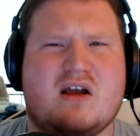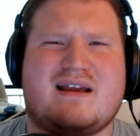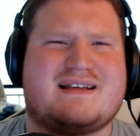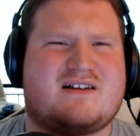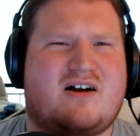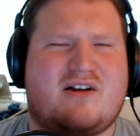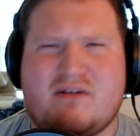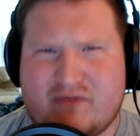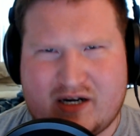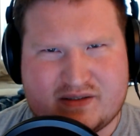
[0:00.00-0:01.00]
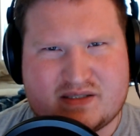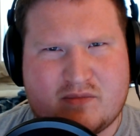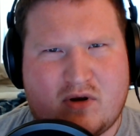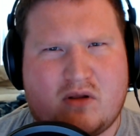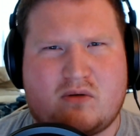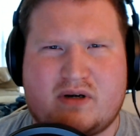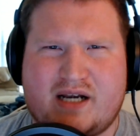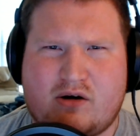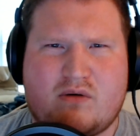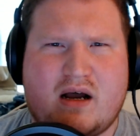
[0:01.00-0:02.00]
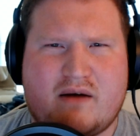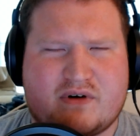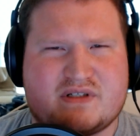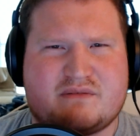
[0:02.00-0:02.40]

is on very small or narrow hovers